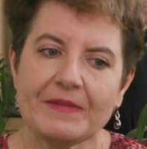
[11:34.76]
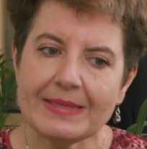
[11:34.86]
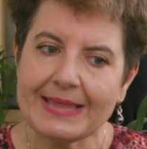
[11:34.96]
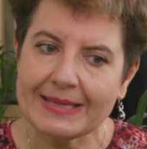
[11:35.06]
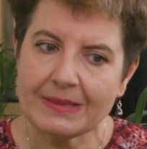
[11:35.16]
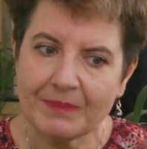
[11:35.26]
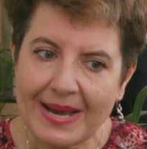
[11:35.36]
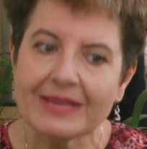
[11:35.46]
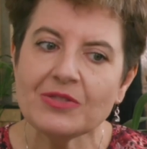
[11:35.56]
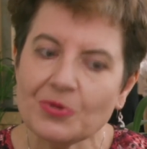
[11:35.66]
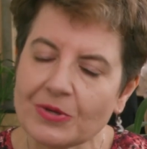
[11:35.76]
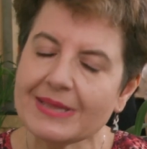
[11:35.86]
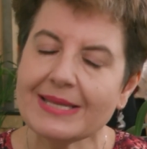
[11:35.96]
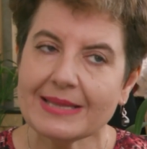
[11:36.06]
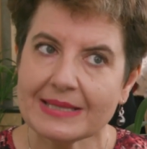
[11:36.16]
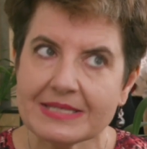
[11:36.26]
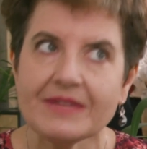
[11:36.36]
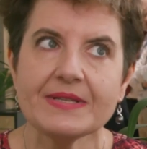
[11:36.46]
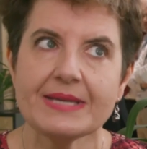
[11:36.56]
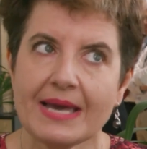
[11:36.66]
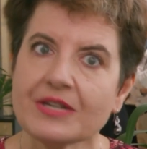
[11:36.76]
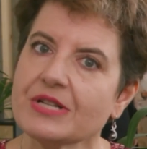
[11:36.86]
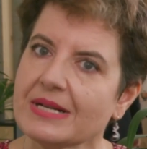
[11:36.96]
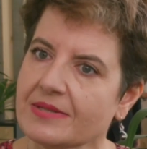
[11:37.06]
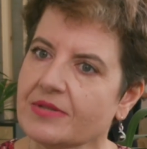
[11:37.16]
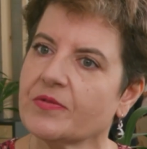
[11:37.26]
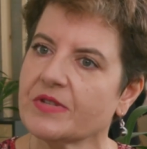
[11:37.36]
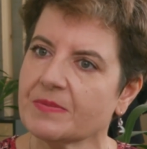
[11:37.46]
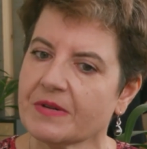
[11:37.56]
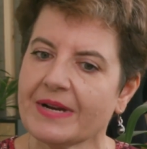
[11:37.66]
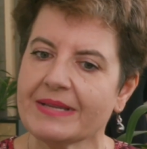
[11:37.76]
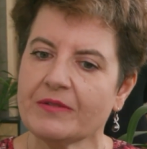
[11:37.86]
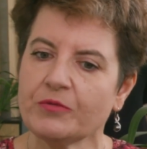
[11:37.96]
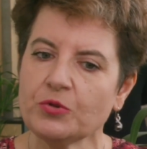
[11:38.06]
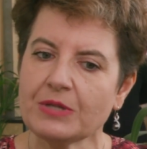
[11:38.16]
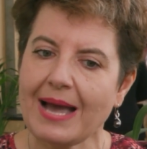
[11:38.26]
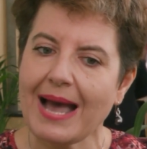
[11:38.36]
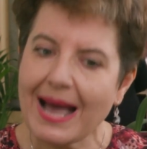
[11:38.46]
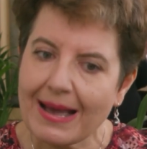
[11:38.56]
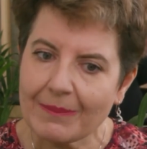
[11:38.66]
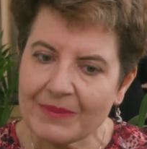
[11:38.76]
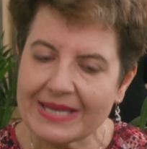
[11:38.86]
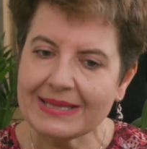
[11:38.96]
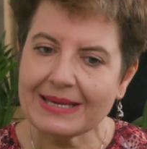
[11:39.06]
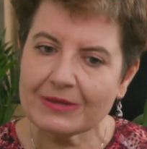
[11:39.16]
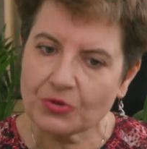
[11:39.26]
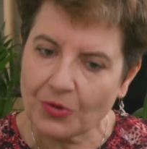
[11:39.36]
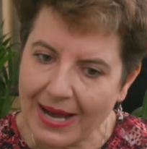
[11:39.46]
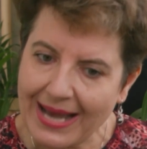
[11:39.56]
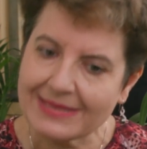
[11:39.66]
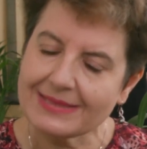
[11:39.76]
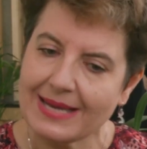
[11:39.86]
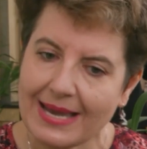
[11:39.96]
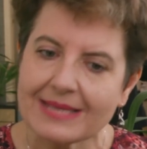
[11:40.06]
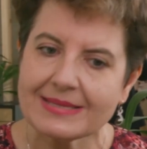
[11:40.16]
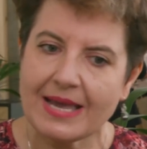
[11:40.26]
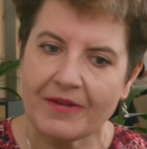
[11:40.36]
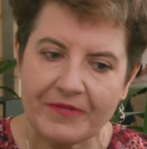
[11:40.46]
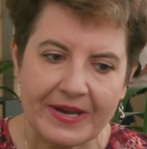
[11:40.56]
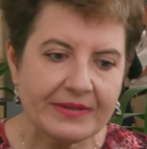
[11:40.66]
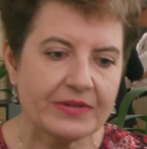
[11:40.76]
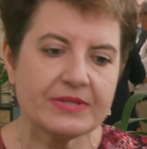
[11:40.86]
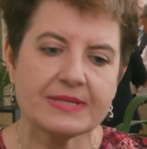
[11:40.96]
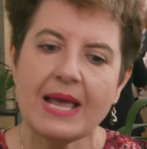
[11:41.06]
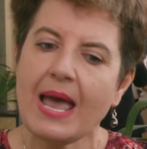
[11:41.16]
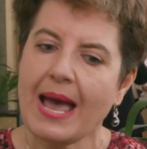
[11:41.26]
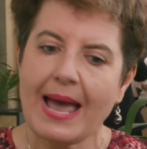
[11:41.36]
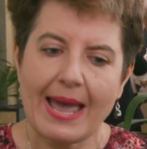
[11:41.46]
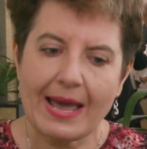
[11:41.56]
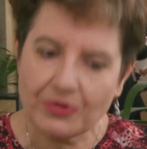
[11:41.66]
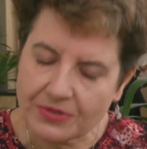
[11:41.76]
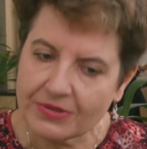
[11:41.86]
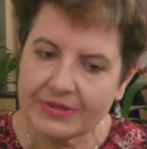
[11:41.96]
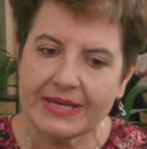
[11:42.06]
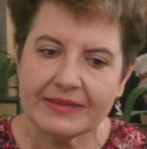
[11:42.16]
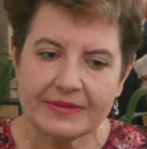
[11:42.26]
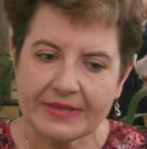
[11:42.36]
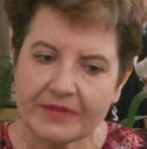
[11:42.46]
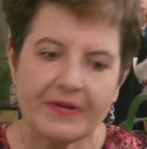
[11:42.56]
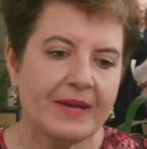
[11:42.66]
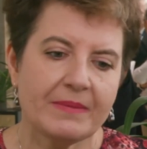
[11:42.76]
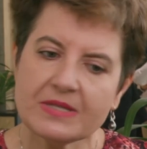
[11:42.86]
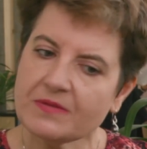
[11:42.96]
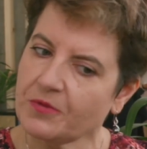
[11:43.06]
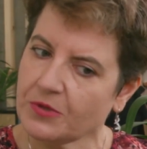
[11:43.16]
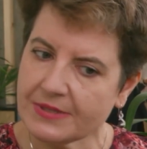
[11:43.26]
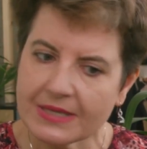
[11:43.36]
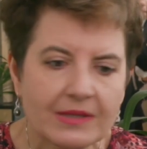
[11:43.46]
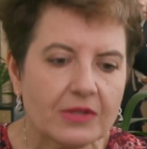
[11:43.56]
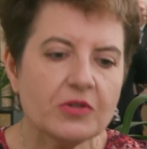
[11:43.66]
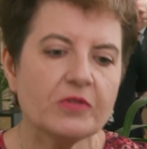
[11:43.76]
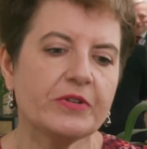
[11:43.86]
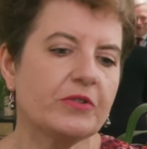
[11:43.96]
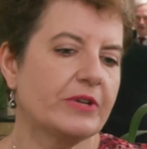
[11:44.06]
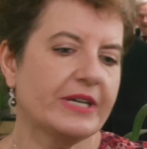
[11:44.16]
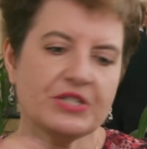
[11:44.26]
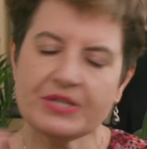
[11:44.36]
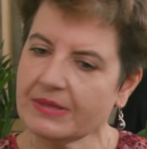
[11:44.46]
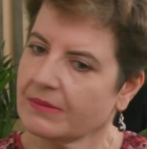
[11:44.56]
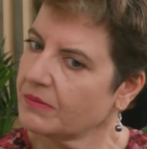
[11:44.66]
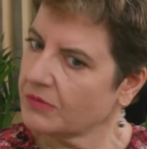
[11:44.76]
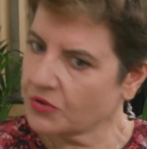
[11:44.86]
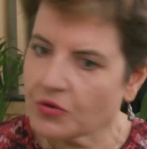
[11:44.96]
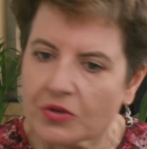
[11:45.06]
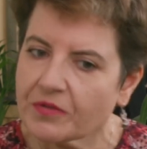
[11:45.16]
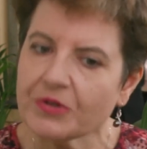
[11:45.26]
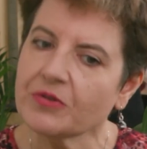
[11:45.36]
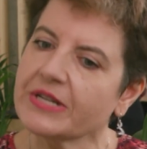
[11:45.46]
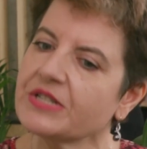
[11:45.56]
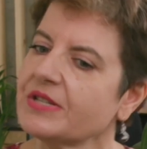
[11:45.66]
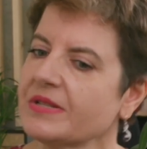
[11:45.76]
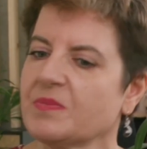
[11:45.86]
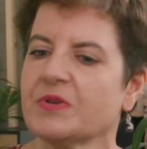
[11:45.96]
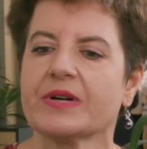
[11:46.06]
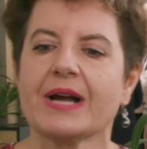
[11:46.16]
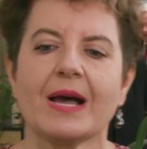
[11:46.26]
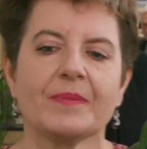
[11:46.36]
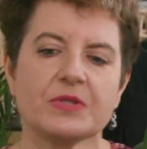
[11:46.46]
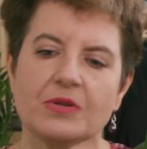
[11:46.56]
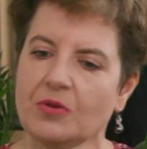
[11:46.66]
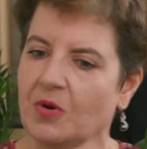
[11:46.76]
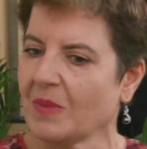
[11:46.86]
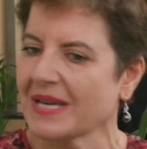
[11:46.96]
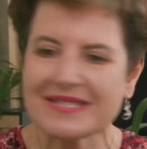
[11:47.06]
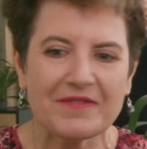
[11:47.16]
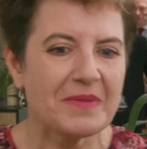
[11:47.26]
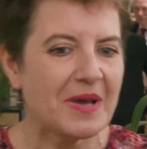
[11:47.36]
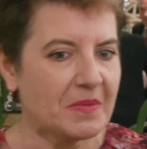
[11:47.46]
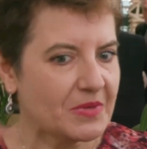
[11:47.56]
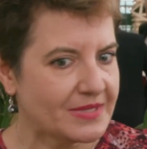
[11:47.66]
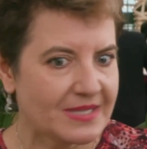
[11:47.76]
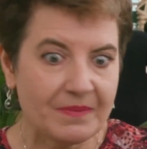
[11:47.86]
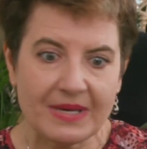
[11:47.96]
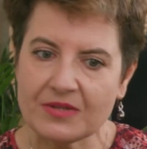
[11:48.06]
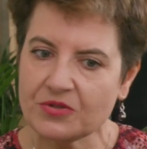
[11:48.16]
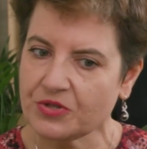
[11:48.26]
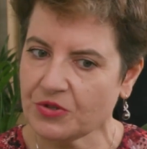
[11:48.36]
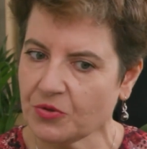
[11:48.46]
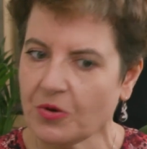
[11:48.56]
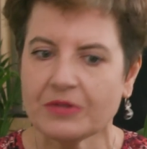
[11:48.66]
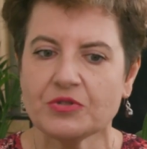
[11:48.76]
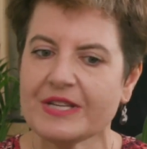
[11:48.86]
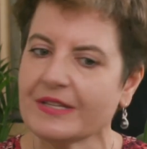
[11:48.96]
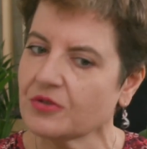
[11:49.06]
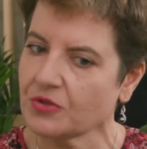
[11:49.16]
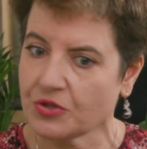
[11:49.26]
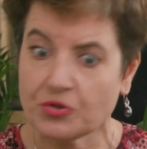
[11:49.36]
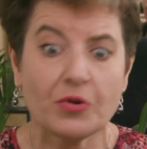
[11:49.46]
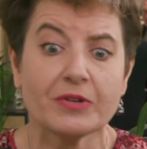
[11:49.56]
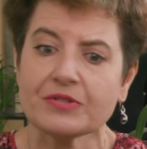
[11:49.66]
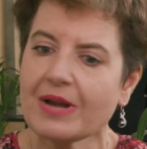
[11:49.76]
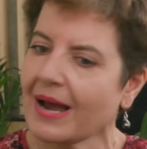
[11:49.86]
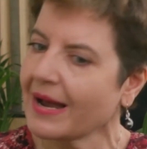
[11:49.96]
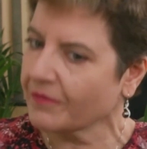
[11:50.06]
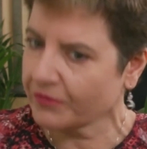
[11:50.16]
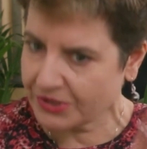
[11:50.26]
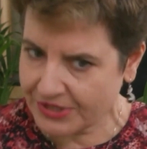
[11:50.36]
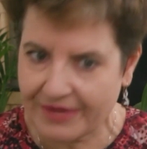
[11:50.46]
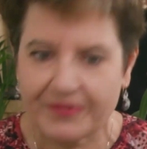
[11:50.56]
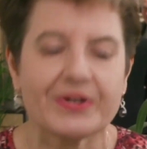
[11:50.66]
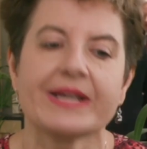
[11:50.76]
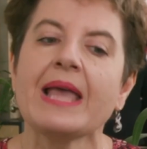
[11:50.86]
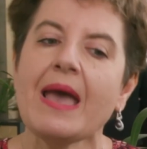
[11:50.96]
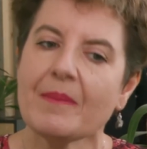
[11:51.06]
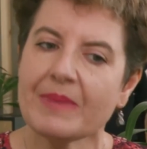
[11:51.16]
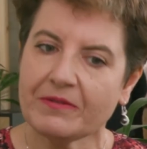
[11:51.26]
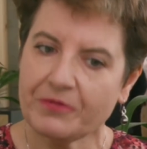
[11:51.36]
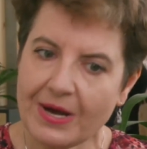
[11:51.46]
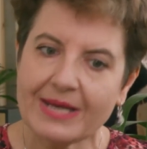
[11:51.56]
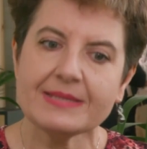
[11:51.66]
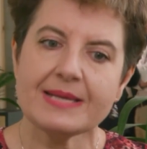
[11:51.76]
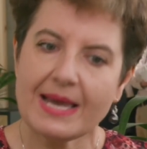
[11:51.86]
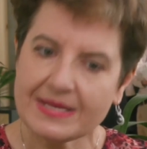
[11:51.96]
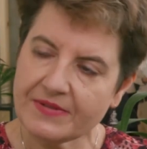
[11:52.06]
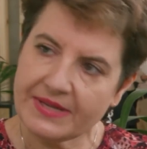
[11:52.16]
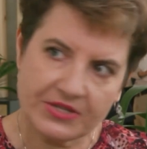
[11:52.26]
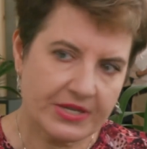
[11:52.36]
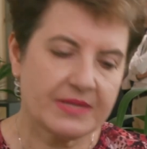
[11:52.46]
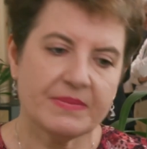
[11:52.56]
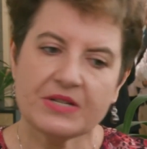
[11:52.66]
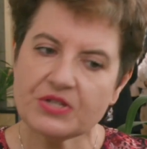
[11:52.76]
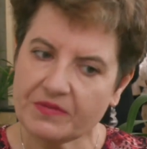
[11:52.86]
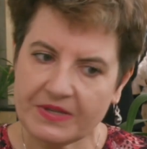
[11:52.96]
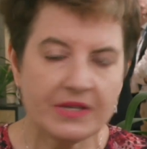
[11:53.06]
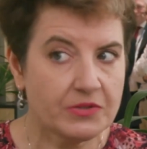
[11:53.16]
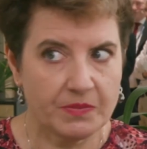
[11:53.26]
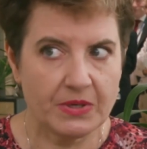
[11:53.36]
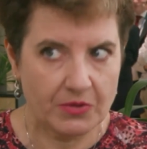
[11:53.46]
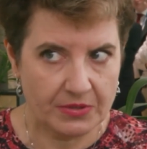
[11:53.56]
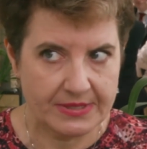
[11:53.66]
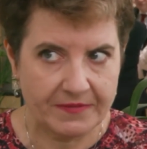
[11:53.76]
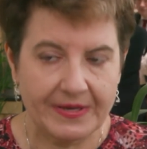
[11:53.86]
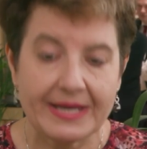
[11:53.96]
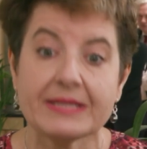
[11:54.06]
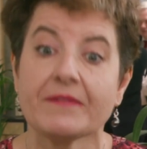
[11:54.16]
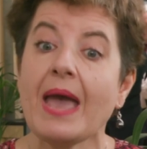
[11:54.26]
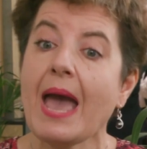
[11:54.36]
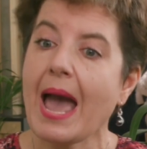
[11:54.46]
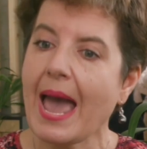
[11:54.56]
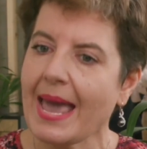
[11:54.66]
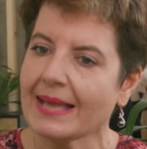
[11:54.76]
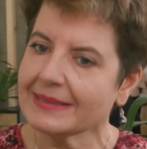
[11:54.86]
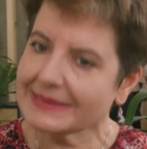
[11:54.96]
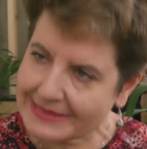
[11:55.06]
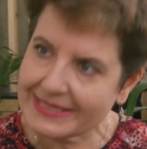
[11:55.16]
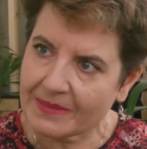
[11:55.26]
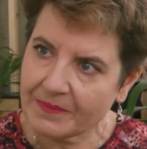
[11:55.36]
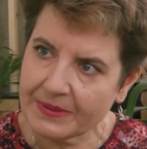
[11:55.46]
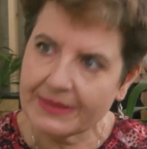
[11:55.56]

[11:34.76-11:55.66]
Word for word: that by doing that activity, actually service provider would bring to us as vendors a consolidated requirements for single configuration, two configurations perhaps, you know, massive or C-band, SOC2 G, SOC2 R, whatever, right? But for us, as Vinesh has mentioned, we need to be cost effective. And TIP